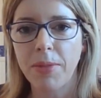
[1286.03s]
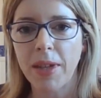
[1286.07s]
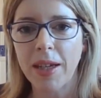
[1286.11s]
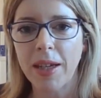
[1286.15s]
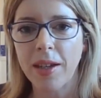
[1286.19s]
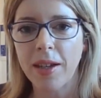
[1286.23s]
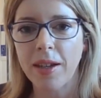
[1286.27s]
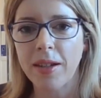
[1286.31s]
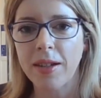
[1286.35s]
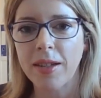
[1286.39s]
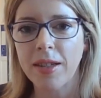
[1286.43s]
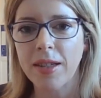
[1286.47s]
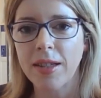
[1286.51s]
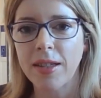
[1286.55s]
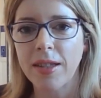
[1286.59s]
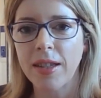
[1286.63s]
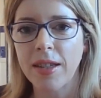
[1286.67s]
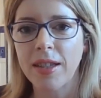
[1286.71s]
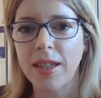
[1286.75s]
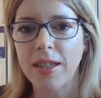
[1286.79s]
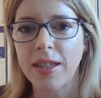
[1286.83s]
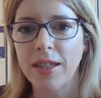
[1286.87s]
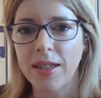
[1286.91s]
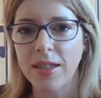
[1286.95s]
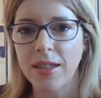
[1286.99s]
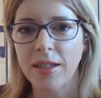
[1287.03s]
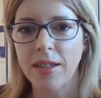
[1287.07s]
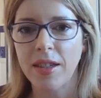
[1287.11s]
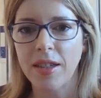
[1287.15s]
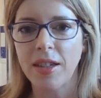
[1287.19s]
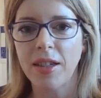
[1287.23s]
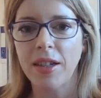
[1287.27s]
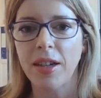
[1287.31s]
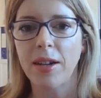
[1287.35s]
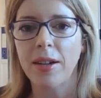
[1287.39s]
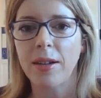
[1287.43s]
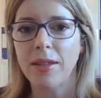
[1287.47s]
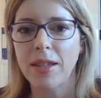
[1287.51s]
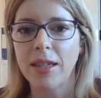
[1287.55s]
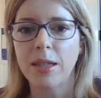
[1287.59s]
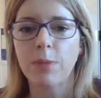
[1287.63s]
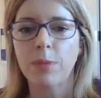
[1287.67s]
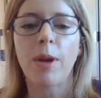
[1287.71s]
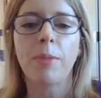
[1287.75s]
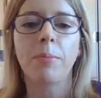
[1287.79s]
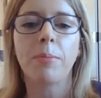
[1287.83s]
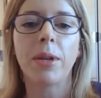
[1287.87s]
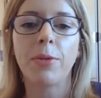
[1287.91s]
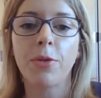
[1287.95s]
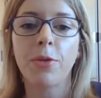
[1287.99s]
because this
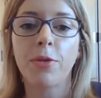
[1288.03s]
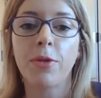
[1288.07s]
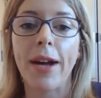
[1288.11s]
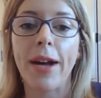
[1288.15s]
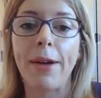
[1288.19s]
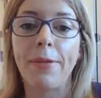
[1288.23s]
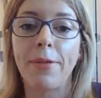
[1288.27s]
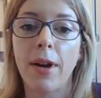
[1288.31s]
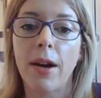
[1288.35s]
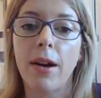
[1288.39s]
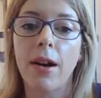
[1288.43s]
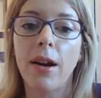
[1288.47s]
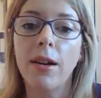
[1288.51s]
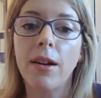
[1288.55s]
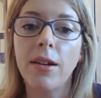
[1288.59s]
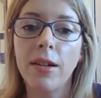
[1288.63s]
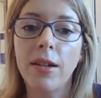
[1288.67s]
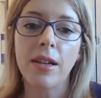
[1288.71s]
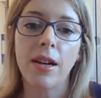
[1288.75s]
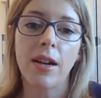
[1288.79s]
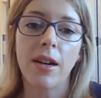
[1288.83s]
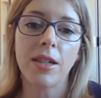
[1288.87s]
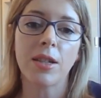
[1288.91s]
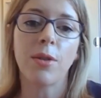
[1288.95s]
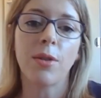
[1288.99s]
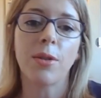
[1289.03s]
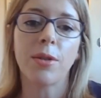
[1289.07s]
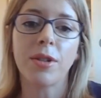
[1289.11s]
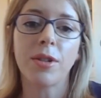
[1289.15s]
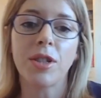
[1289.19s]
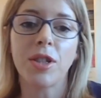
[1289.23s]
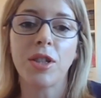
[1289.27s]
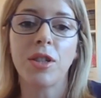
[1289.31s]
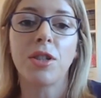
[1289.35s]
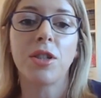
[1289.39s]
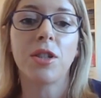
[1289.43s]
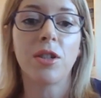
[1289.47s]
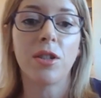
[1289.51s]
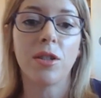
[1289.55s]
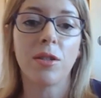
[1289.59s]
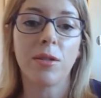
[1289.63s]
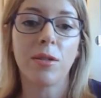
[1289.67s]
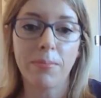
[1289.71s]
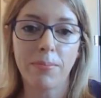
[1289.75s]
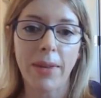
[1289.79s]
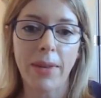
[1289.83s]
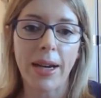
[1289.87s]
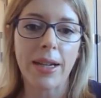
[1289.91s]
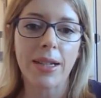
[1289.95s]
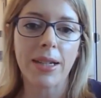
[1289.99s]
won't be forever, as long as you do
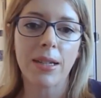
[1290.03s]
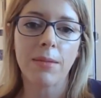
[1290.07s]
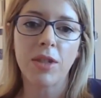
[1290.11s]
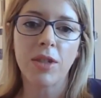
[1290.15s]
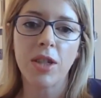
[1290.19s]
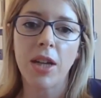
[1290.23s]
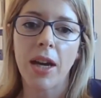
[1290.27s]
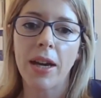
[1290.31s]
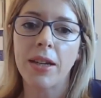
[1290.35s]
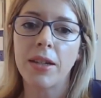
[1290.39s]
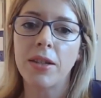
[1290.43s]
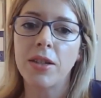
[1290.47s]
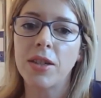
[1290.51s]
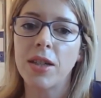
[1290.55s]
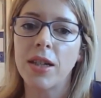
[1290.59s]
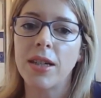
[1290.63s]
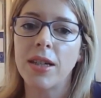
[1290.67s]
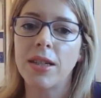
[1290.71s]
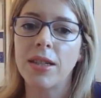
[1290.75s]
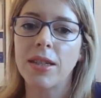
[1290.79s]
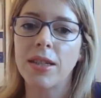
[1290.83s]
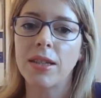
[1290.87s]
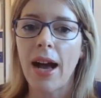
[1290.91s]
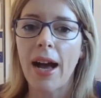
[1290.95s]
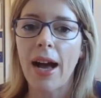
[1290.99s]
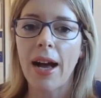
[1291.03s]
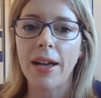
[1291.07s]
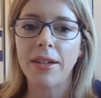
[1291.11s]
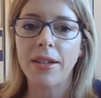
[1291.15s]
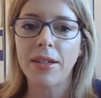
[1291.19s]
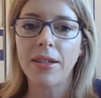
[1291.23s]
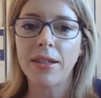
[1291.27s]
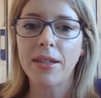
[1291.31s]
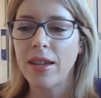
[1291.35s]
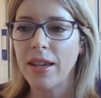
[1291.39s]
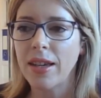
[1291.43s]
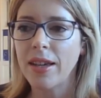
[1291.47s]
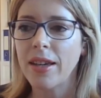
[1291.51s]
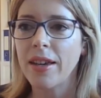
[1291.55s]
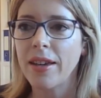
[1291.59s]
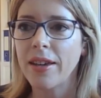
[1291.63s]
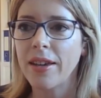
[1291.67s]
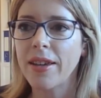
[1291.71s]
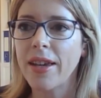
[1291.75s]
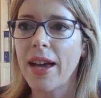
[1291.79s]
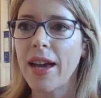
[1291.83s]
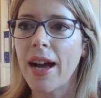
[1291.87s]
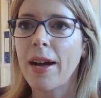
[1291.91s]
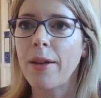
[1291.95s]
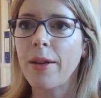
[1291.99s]
make some changes. And it
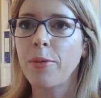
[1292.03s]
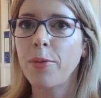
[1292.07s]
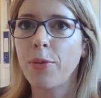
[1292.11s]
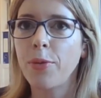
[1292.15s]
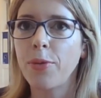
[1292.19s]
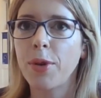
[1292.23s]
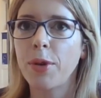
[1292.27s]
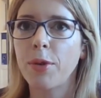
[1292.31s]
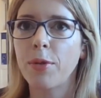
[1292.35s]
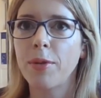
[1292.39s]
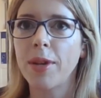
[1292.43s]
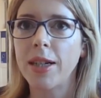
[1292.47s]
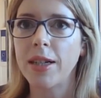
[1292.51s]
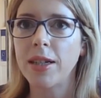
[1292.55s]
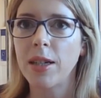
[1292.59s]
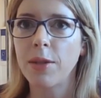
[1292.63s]
can feel really